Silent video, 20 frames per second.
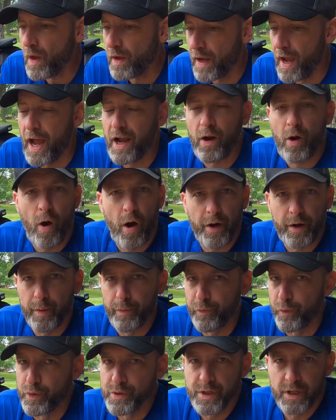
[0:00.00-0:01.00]
Got caught
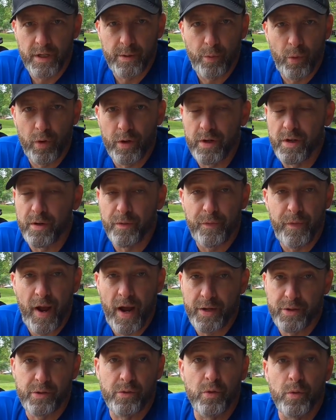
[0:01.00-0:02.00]
up first thing in the morning in a
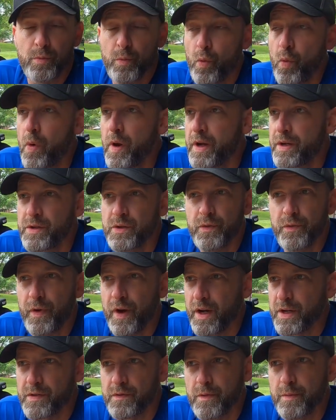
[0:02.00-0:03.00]
fast group, way too
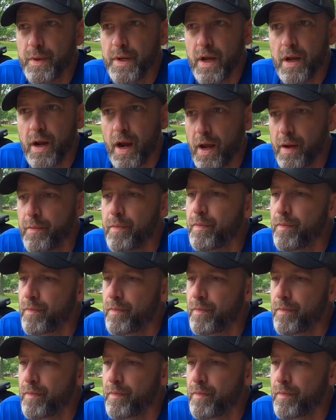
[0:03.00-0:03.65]
fast for me, and